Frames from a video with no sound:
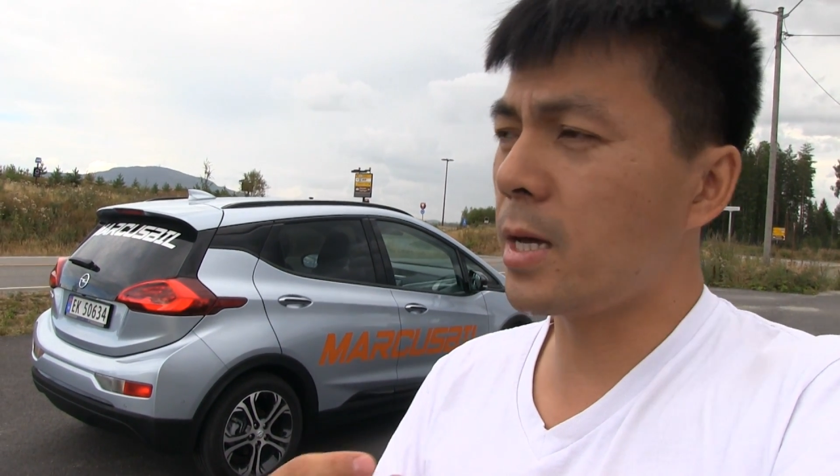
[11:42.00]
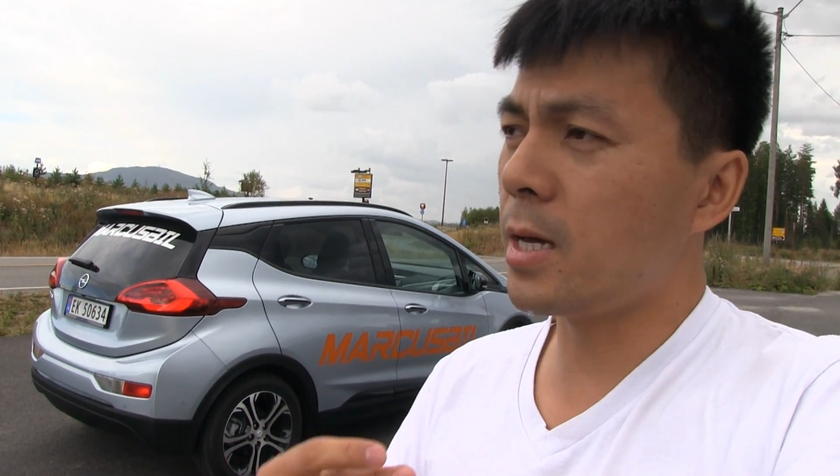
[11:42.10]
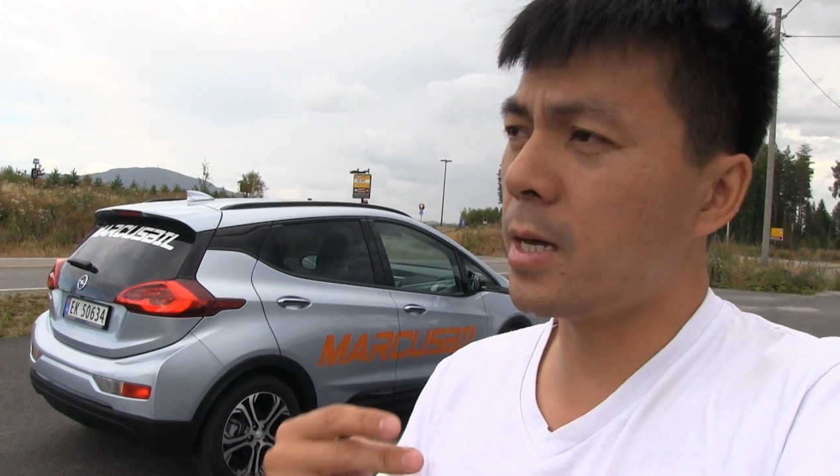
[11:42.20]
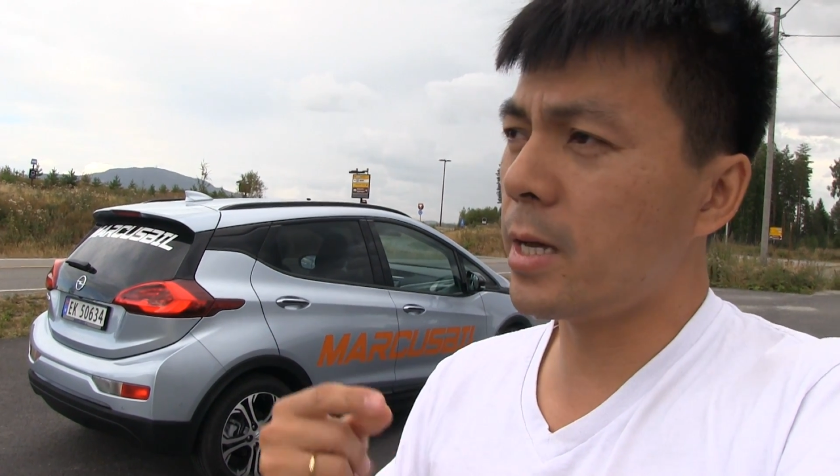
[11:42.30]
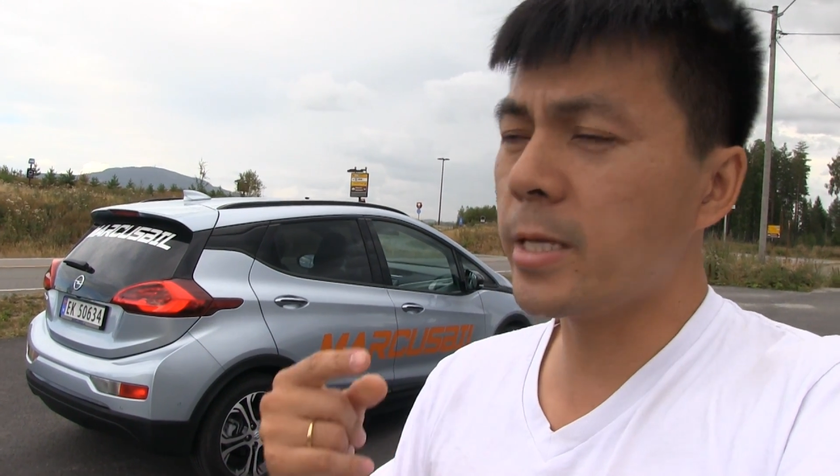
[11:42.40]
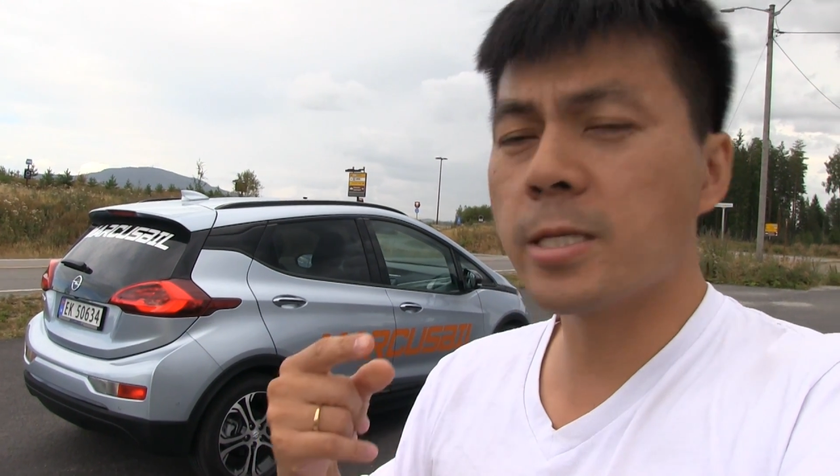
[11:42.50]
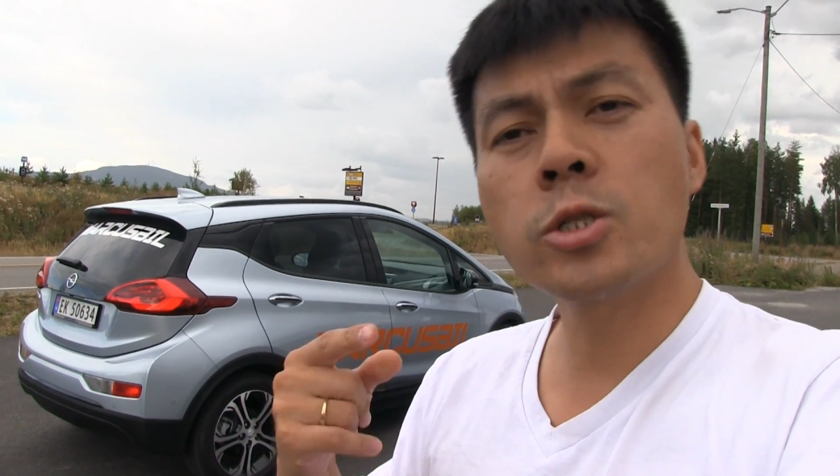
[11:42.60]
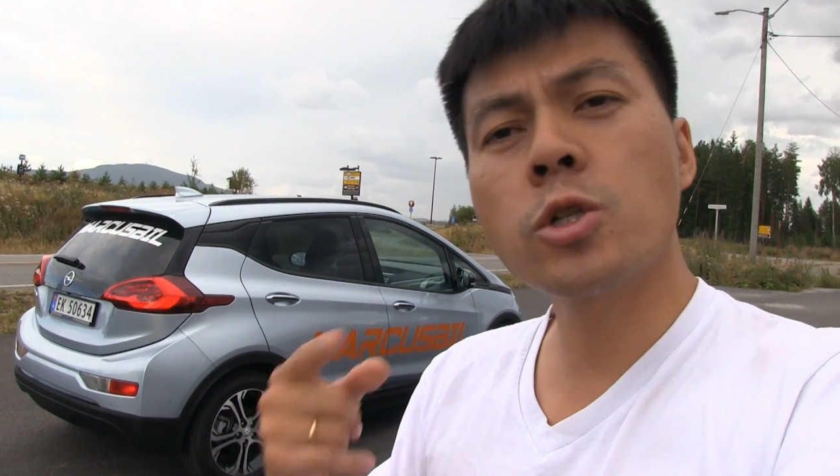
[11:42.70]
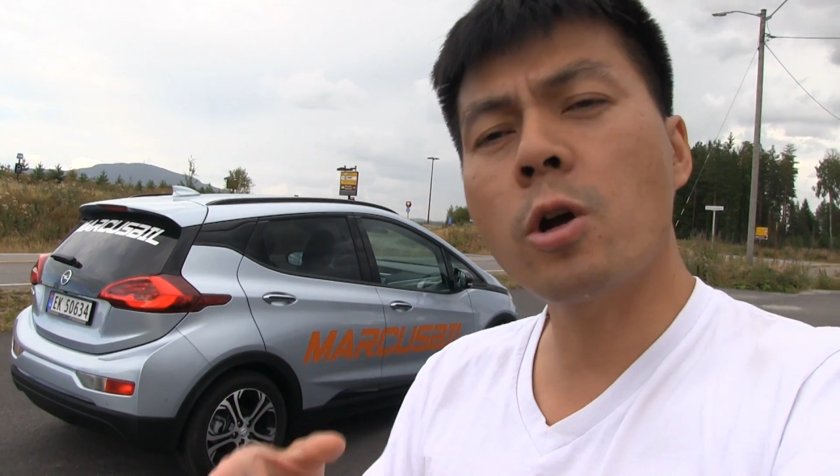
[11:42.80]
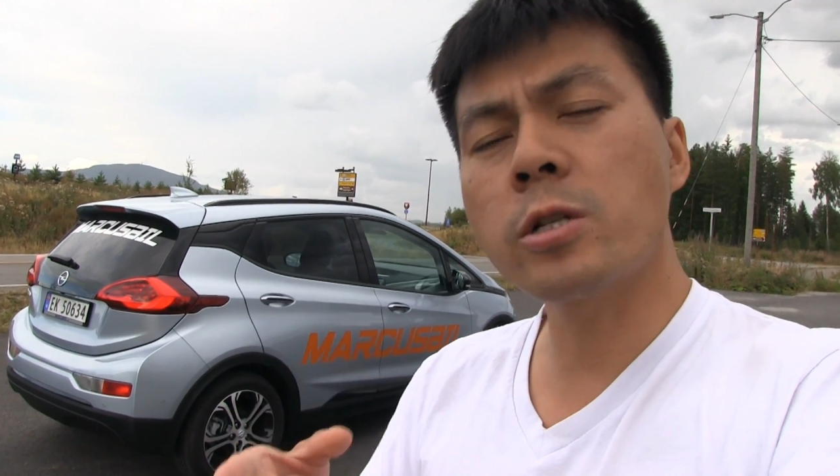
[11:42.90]
uh, in
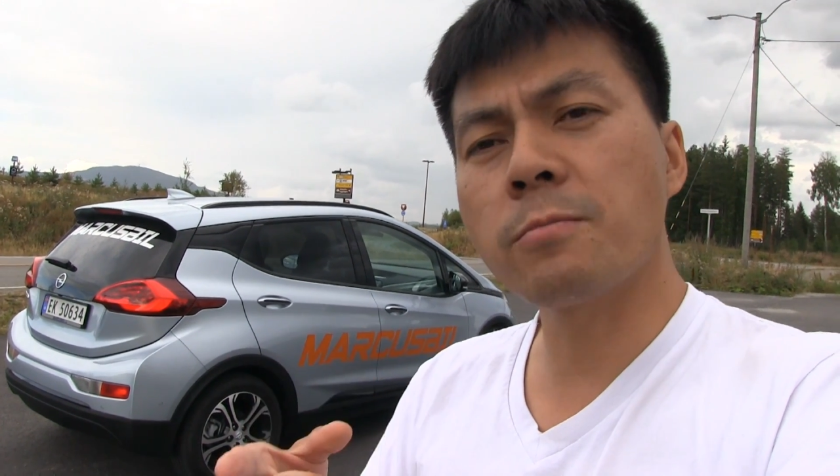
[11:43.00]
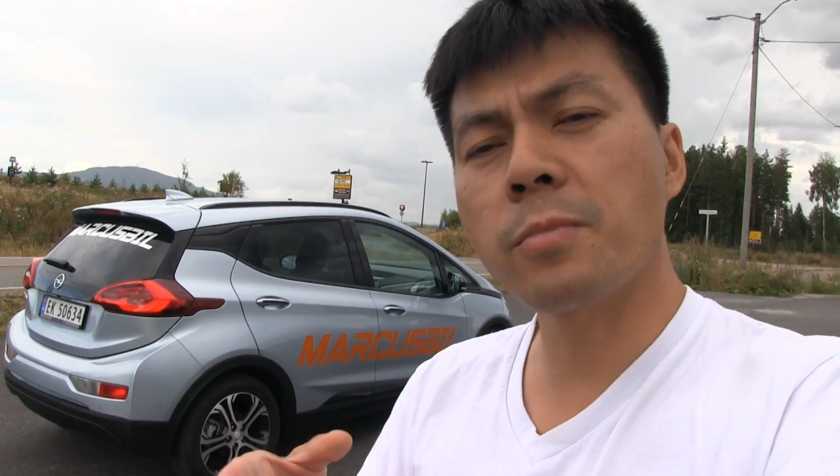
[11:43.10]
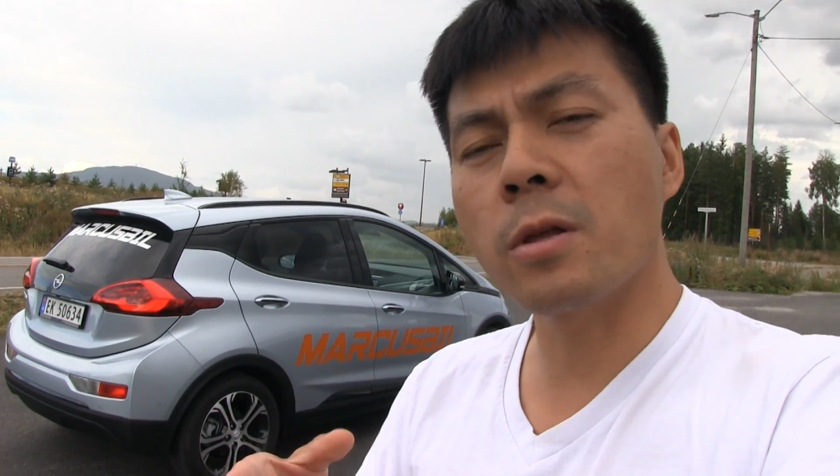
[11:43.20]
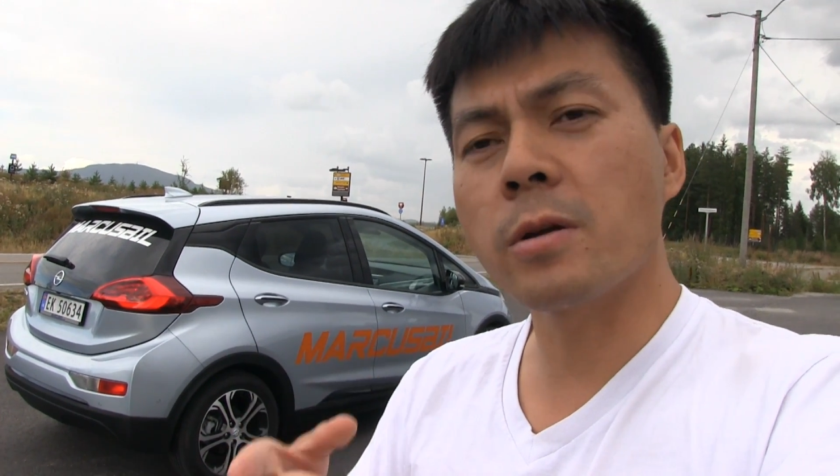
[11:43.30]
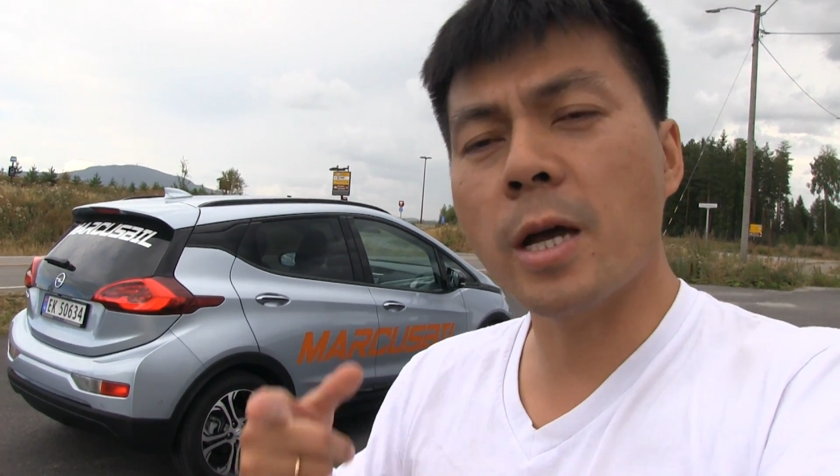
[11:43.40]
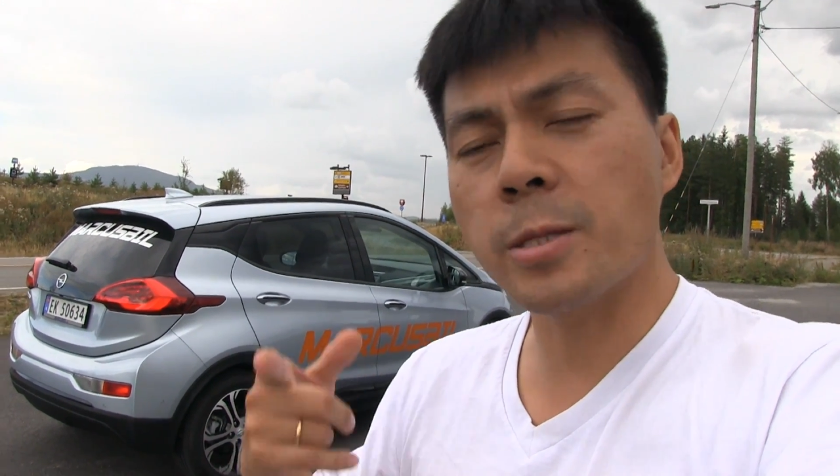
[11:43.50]
the charging plug